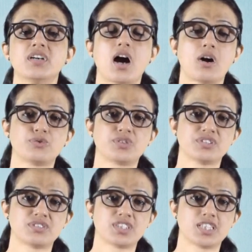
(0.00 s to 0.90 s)

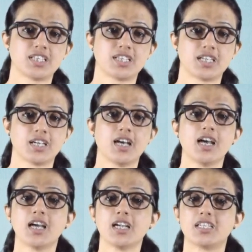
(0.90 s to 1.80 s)
houses.
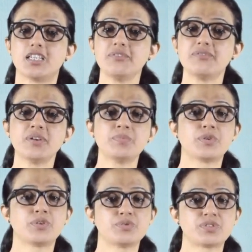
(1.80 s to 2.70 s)
Different
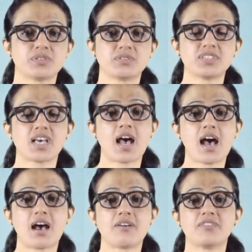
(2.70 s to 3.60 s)
producers
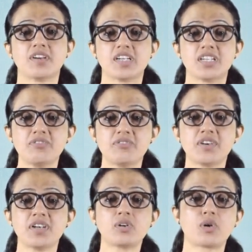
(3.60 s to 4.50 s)
have
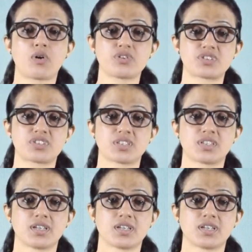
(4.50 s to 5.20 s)
different costs.